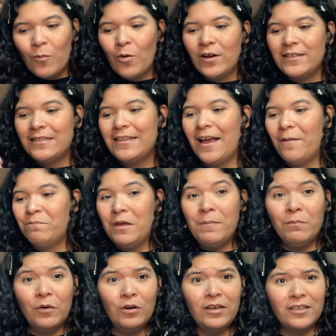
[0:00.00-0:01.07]
was that
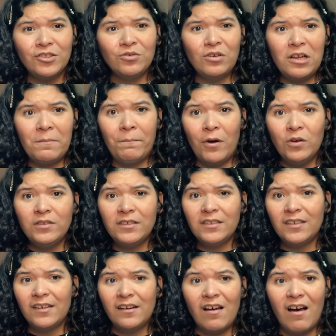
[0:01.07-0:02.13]
people literally
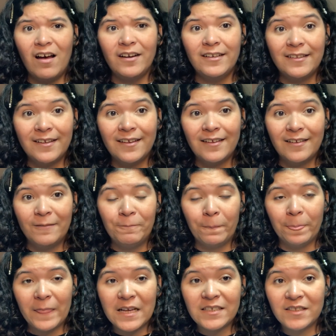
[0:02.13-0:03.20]
posted it on the
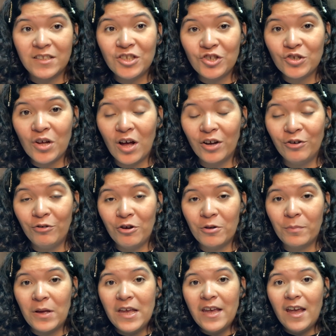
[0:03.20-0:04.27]
Stitch Con
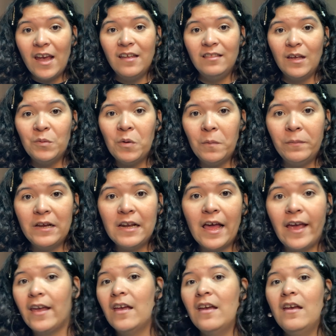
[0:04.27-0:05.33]
group, and they will be
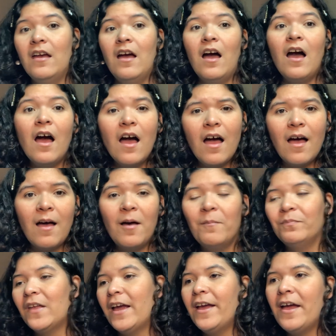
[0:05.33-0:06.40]
like, I
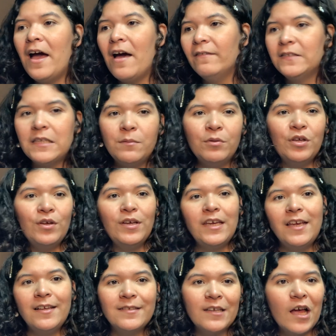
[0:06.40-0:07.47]
have some
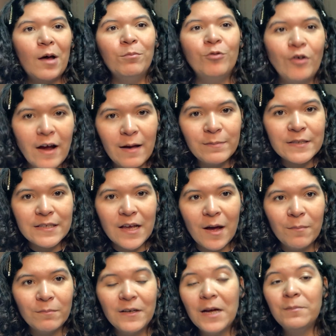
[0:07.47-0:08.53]
cookies, come grab
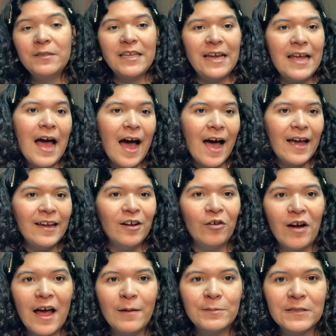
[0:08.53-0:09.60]
some, come say hi and
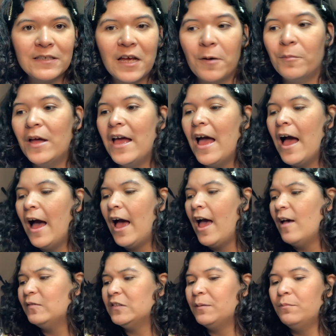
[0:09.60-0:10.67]
grab some. I
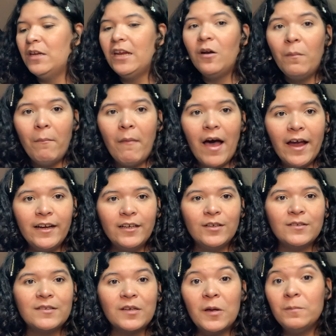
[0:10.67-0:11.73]
have some needle
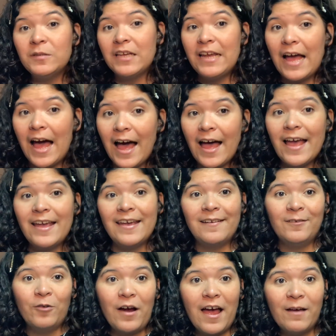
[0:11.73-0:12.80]
minders, come say hi
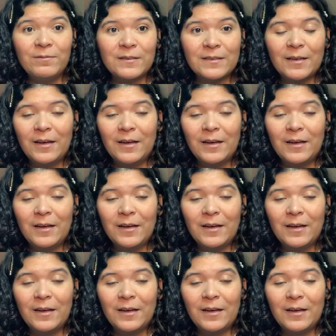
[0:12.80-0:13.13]
and grab